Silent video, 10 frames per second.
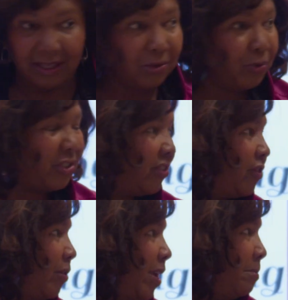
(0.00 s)
which is
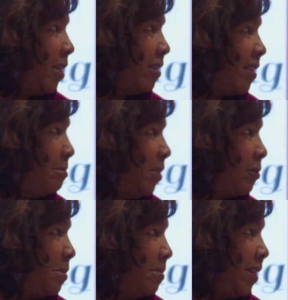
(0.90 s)
great because I missed
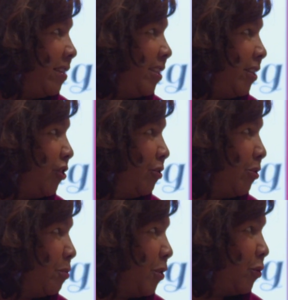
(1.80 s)
my meditation
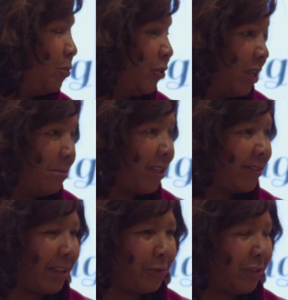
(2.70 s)
group this morning
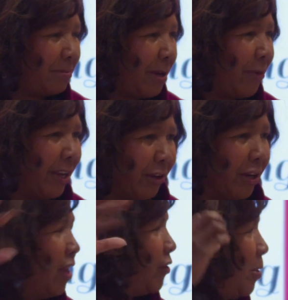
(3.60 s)
because I was on my way
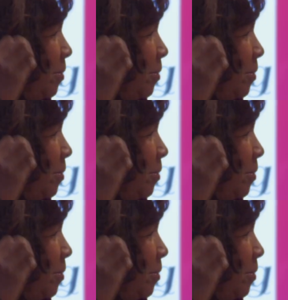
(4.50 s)
here. So I'm